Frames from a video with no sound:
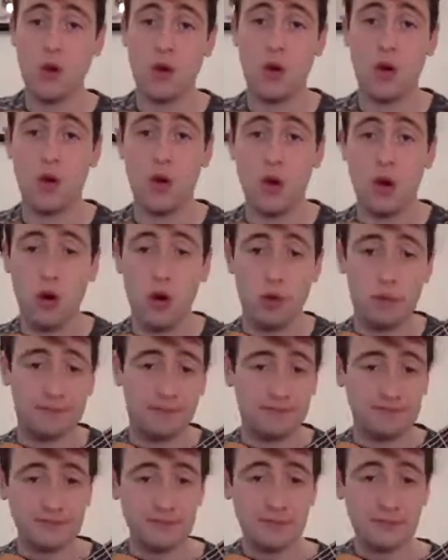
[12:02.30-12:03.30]
Or
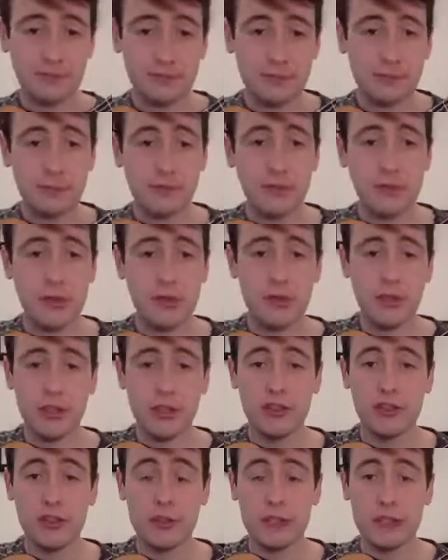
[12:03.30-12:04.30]
you
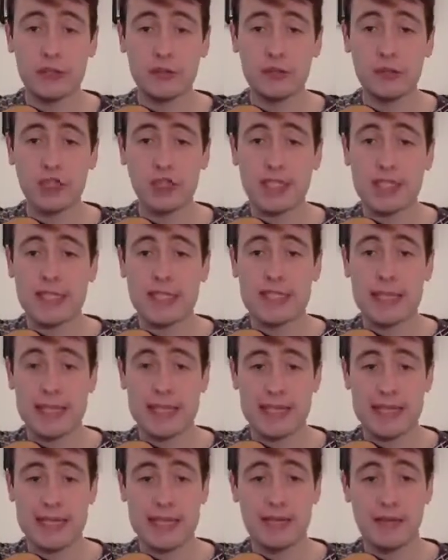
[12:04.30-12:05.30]
can do a little cheat
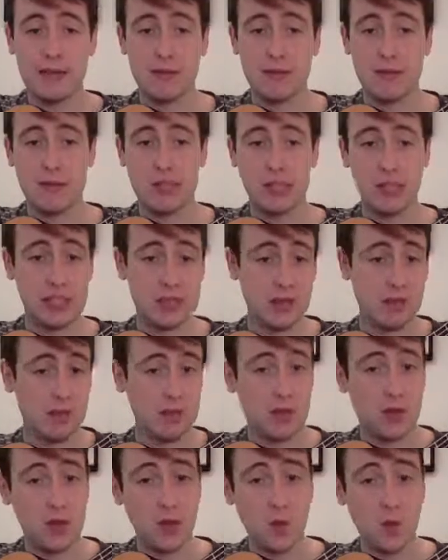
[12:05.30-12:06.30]
technique, which is
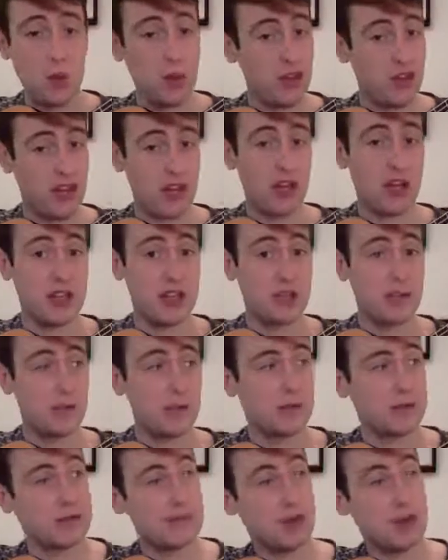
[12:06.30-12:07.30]
one that I do
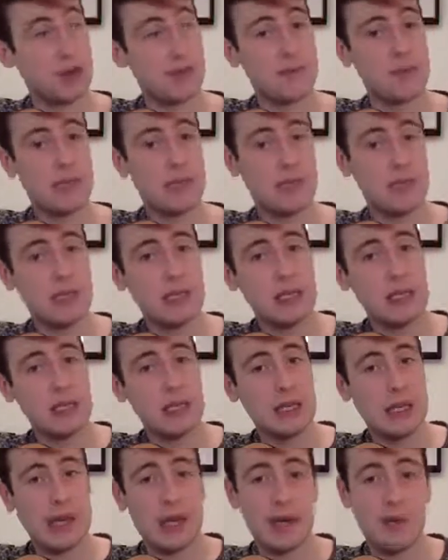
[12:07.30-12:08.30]
all the time.
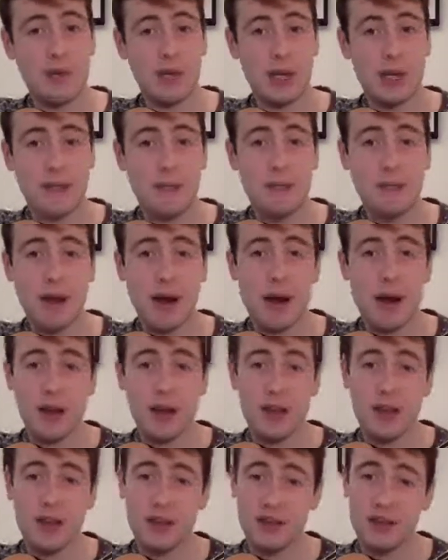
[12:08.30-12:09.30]
And we're going to bar
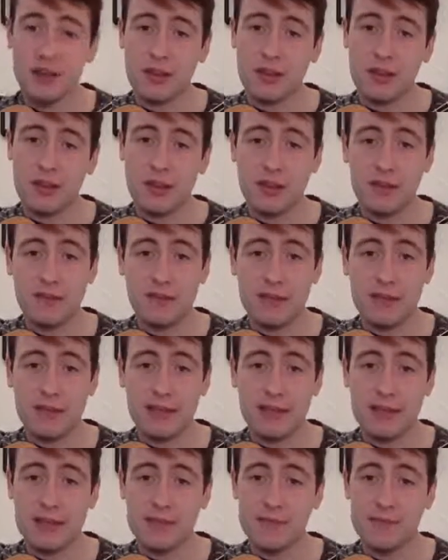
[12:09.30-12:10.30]
with our third
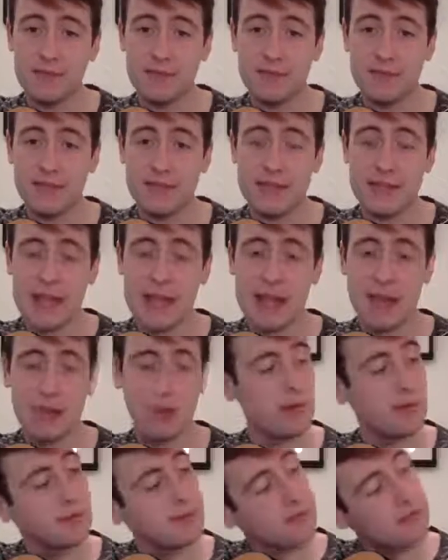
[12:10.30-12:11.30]
finger
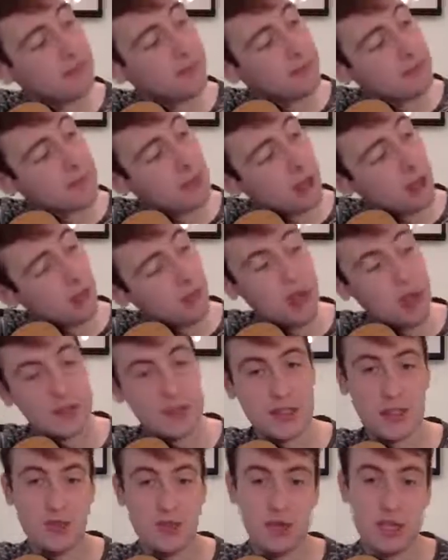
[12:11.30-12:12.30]
down on
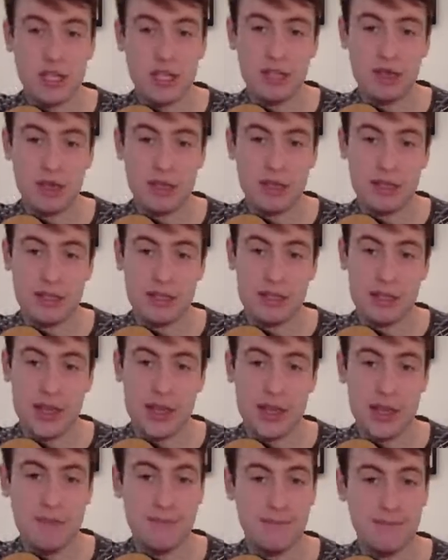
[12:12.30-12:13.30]
those 3 strings
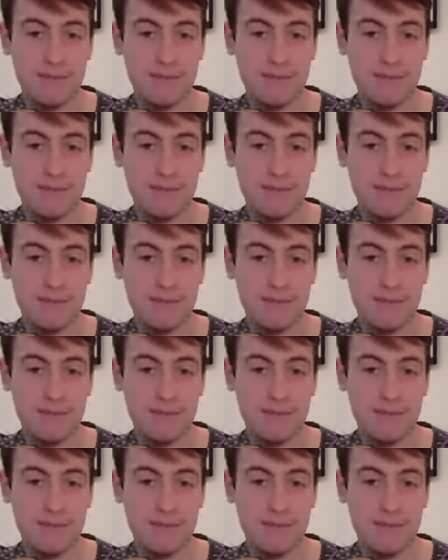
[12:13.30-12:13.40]
there.